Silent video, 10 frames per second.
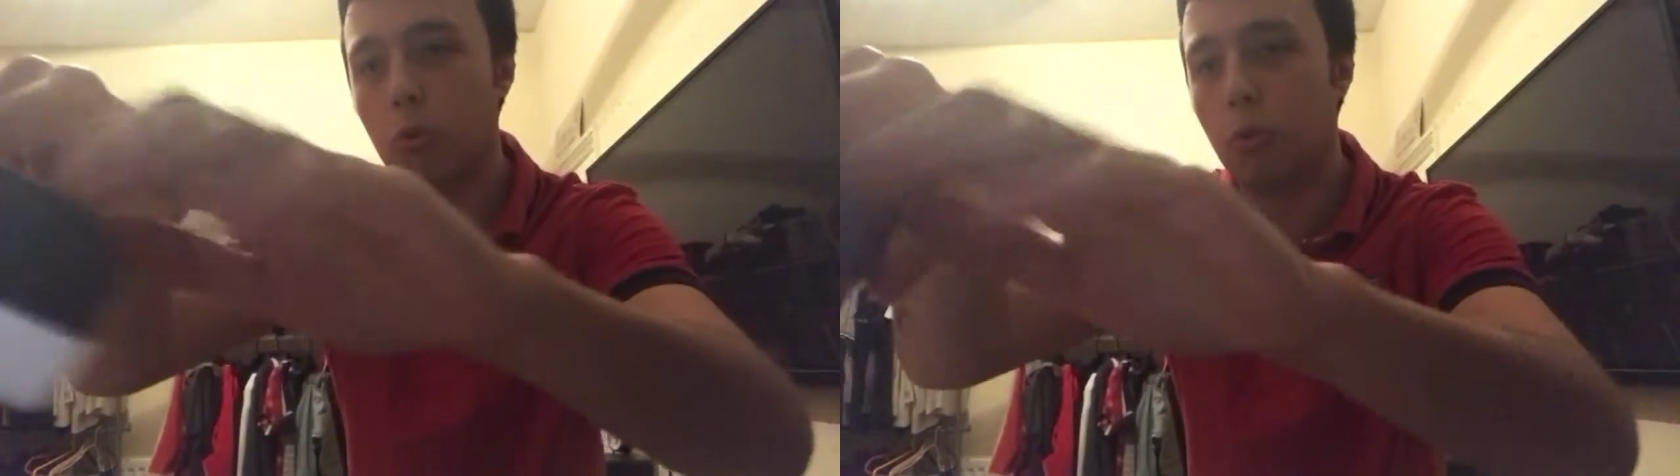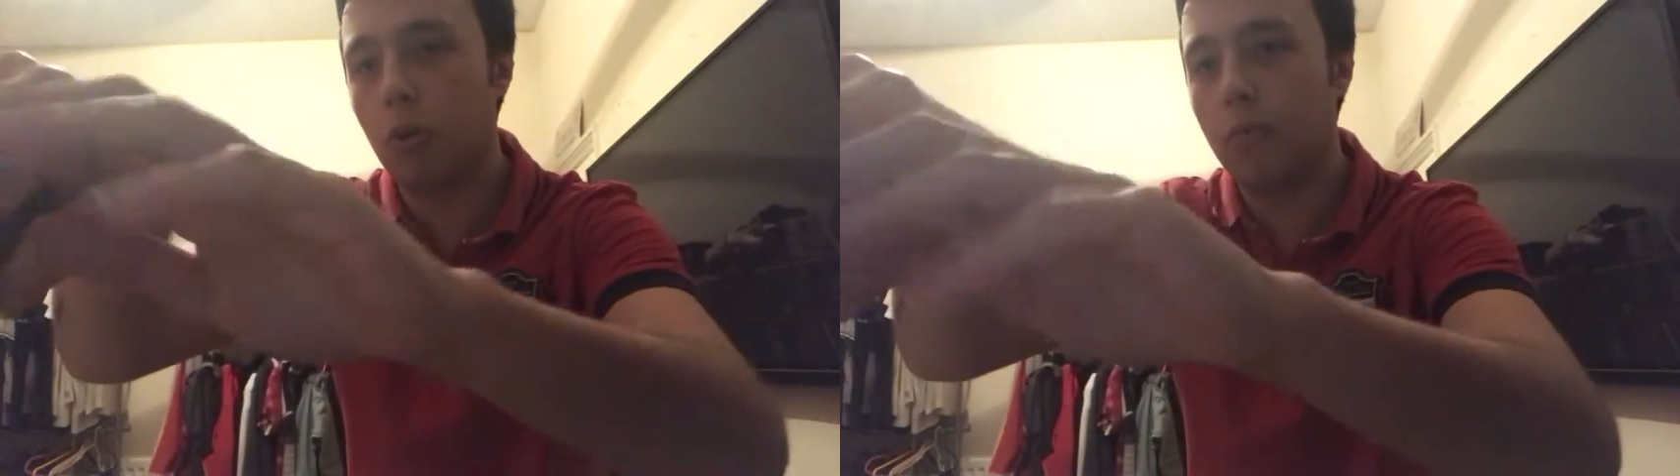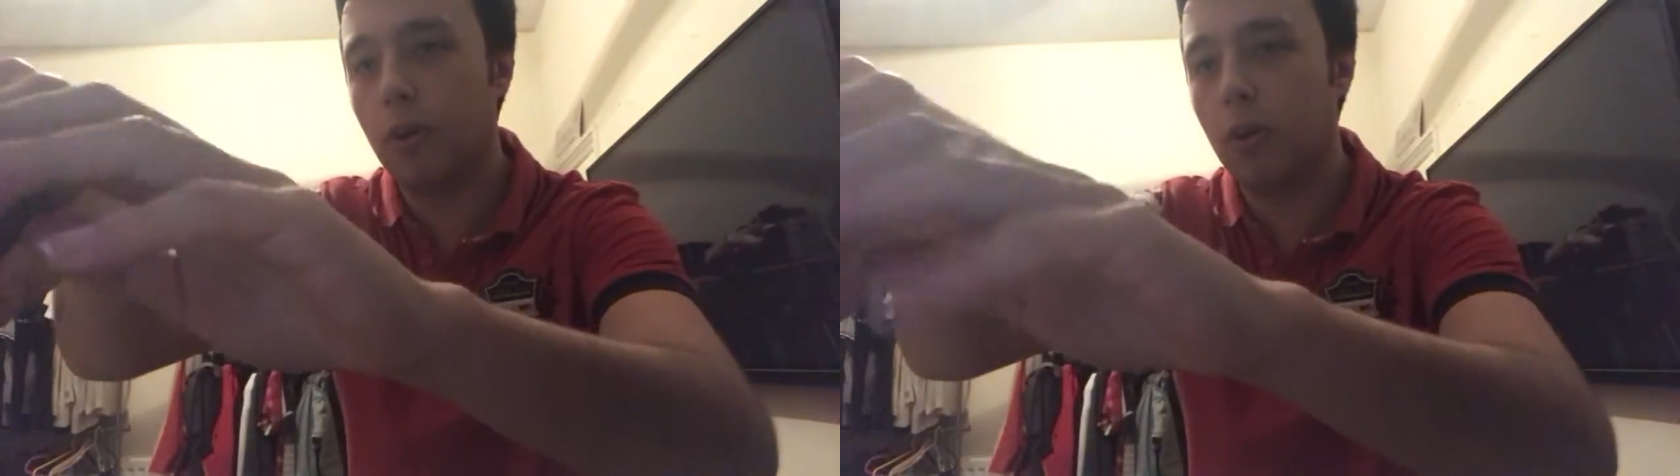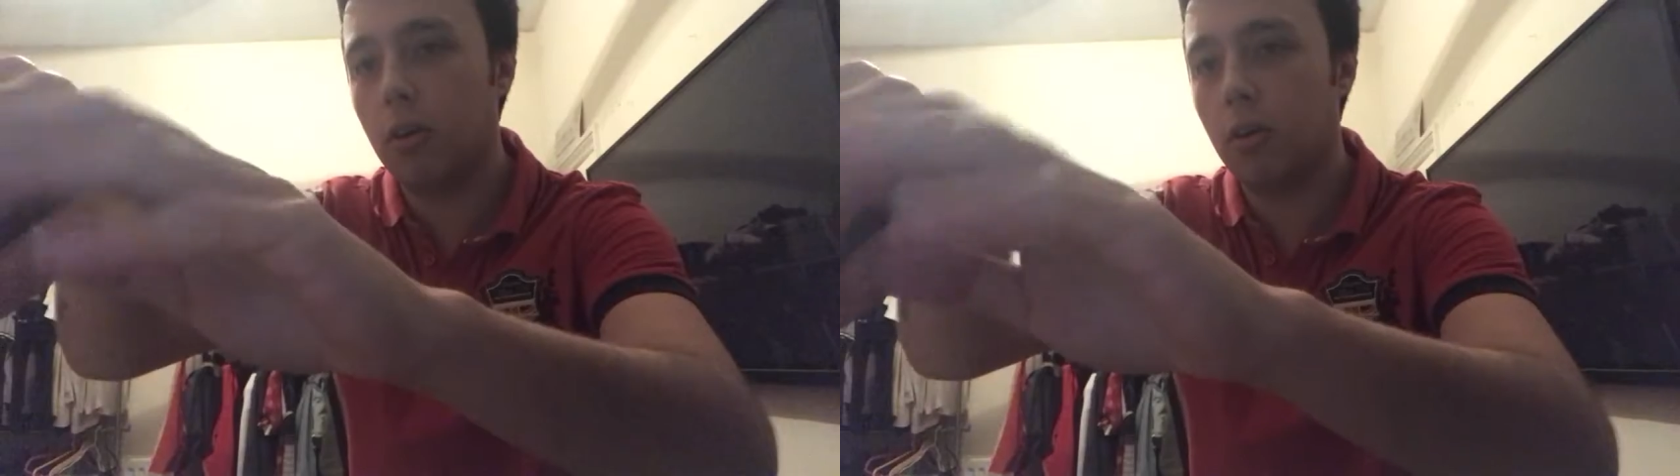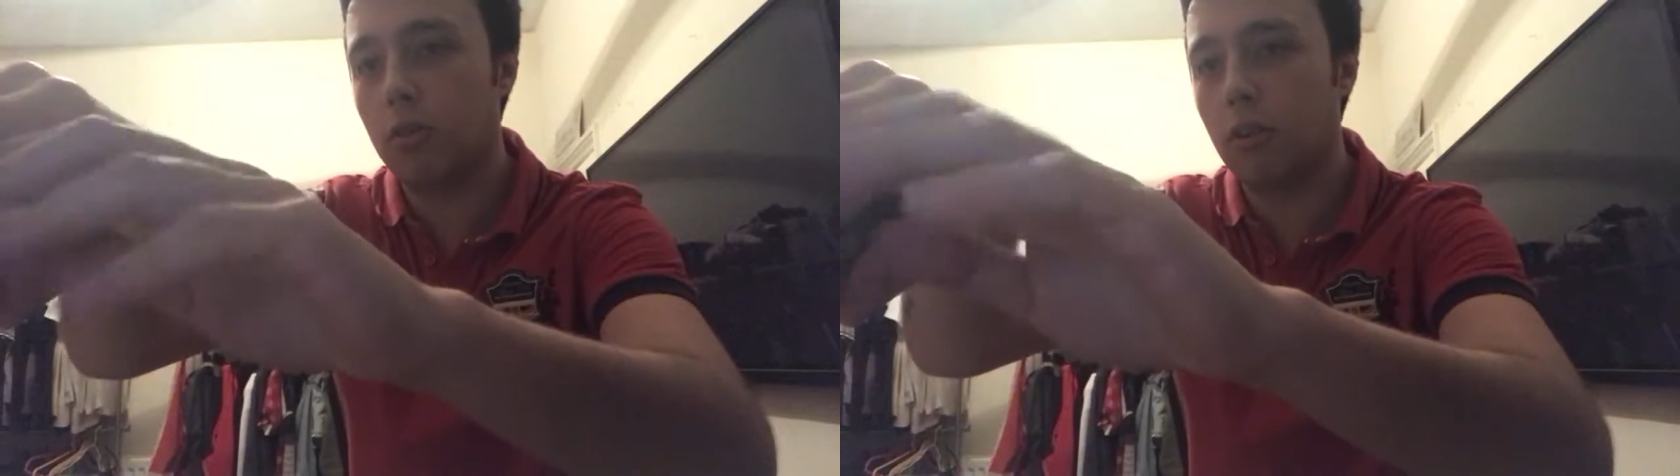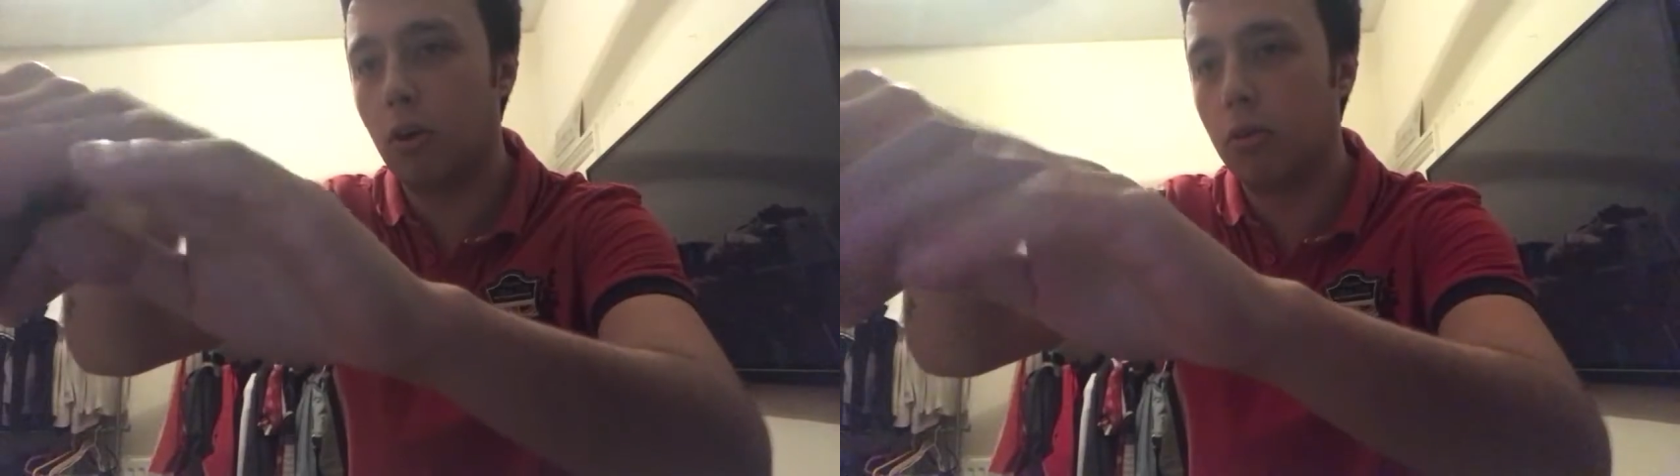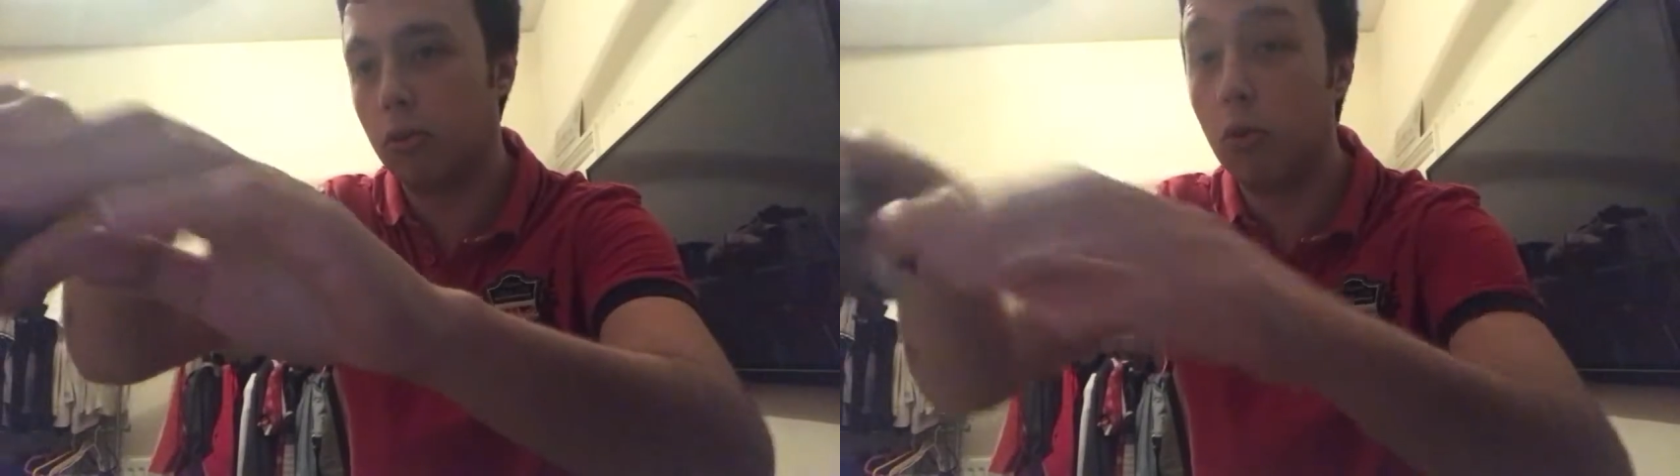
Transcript: to another because they'll